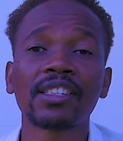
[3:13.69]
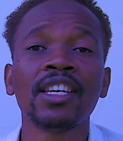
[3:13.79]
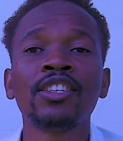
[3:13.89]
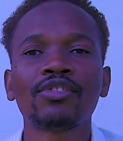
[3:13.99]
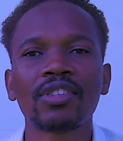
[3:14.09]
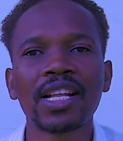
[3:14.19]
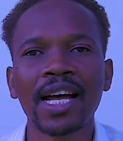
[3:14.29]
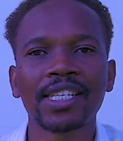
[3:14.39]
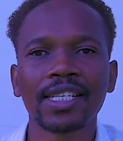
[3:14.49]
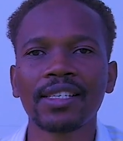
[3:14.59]

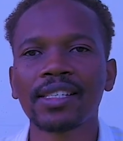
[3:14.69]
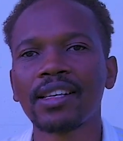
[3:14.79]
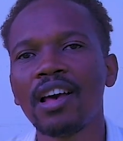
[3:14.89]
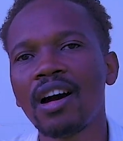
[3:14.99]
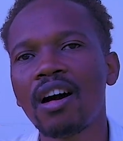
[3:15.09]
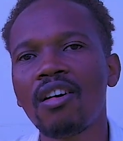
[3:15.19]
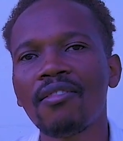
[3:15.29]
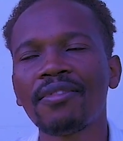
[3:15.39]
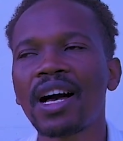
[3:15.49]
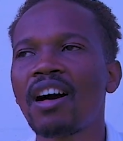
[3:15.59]
introductions
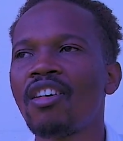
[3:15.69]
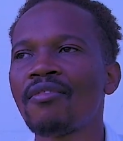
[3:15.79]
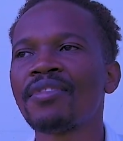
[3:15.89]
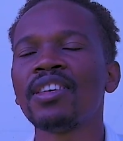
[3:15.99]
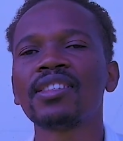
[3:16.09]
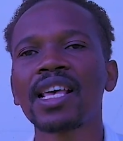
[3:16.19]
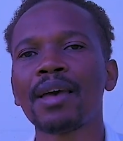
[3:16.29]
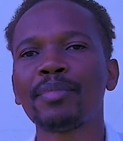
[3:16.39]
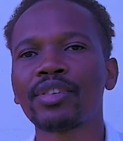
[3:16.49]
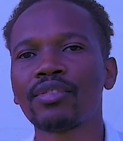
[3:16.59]
of these
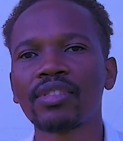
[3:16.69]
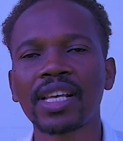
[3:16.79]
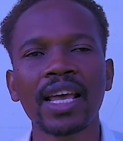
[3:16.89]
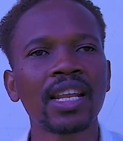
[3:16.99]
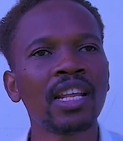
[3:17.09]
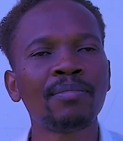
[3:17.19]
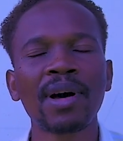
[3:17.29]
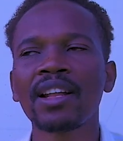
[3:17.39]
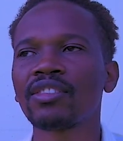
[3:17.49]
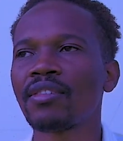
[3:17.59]
episodes, and in
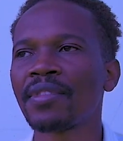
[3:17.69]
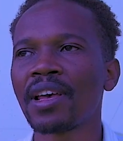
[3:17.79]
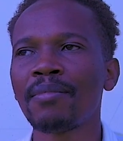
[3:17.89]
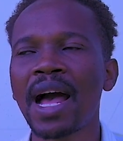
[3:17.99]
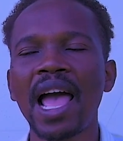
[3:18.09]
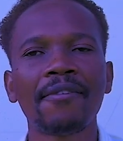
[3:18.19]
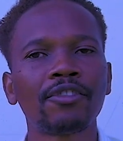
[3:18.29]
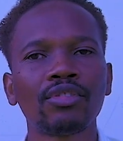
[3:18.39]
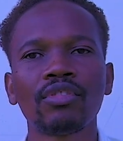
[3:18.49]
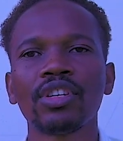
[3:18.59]
parts of them I have
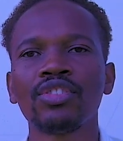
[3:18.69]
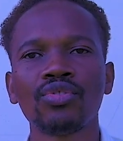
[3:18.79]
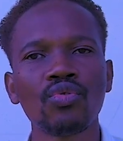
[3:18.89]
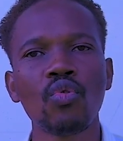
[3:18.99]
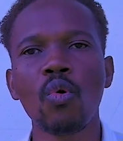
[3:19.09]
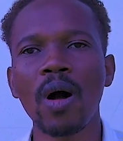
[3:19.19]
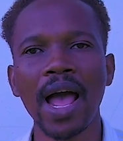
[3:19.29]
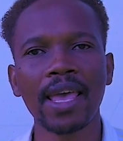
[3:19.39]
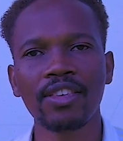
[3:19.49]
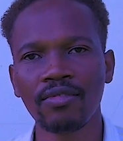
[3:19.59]
told you
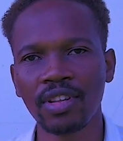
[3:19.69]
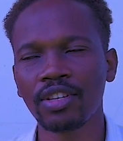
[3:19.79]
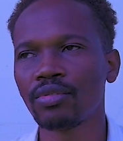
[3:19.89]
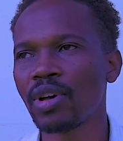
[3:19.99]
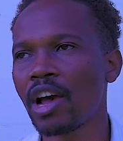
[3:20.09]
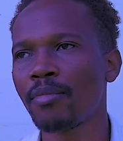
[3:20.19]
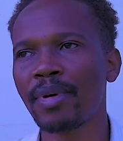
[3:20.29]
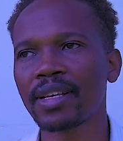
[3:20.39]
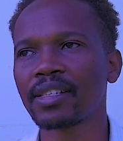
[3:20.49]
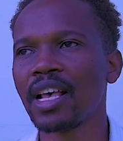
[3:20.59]
why you need to help
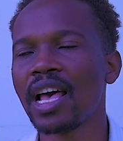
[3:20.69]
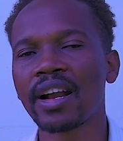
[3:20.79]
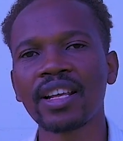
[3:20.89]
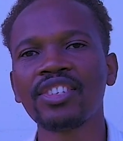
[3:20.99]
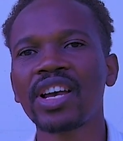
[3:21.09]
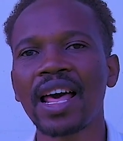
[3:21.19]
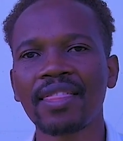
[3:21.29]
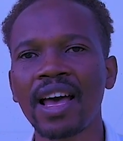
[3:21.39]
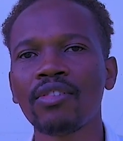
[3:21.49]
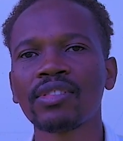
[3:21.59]
us reach
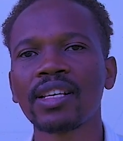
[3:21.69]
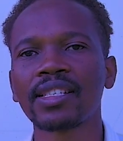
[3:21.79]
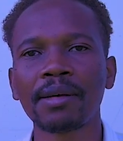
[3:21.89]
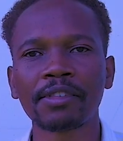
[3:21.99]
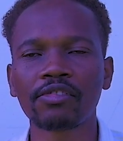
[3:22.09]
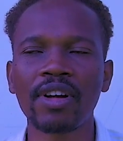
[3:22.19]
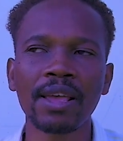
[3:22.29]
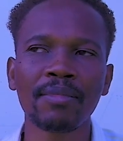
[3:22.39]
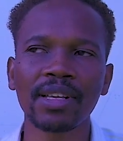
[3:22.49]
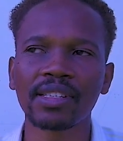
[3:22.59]
1,000
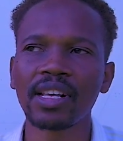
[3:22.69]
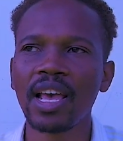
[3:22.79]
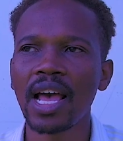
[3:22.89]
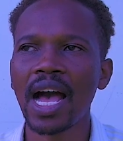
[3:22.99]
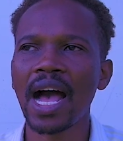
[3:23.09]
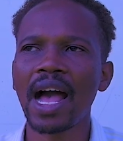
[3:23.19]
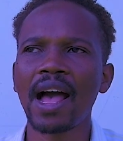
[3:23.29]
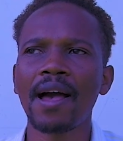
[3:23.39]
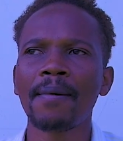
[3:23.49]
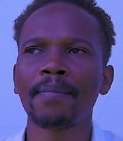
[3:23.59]
subscribers.
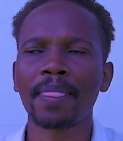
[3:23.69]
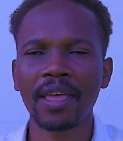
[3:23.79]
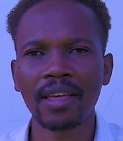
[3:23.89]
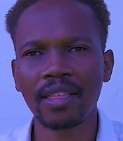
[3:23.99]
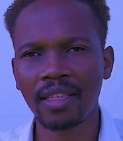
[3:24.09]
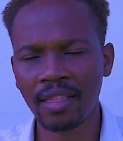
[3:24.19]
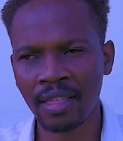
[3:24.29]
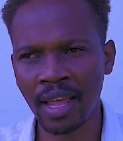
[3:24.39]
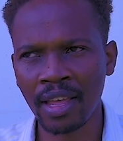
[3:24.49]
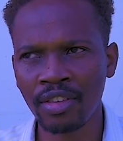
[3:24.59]
The
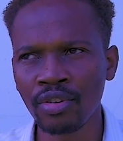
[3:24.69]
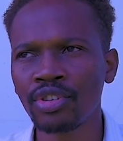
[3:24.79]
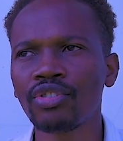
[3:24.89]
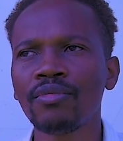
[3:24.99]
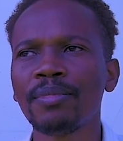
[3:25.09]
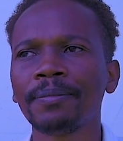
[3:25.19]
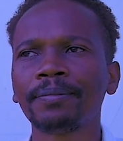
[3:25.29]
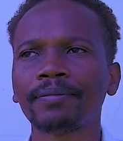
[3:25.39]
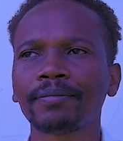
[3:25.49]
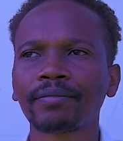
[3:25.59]
YouTube
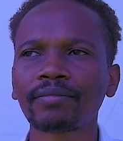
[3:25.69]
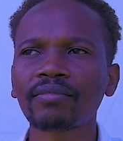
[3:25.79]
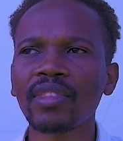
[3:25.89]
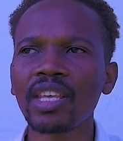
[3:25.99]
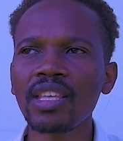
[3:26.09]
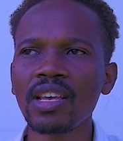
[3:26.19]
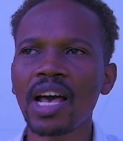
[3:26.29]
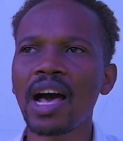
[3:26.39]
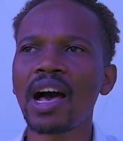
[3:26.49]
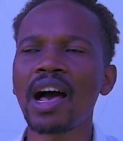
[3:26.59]

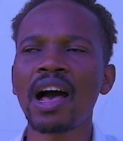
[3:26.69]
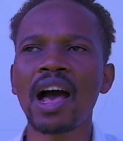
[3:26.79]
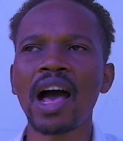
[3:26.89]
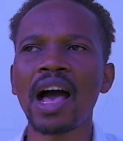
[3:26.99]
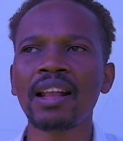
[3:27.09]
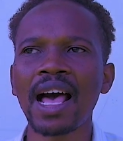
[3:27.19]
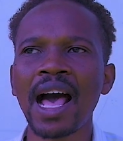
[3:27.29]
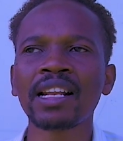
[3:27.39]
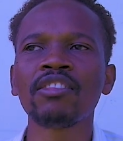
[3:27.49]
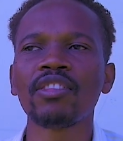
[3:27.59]

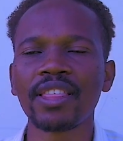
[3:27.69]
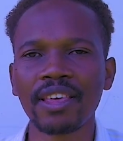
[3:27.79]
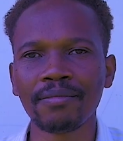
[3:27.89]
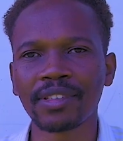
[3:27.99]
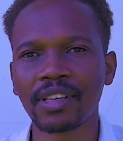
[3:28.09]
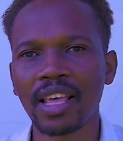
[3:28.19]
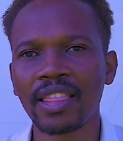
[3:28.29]
algorithms,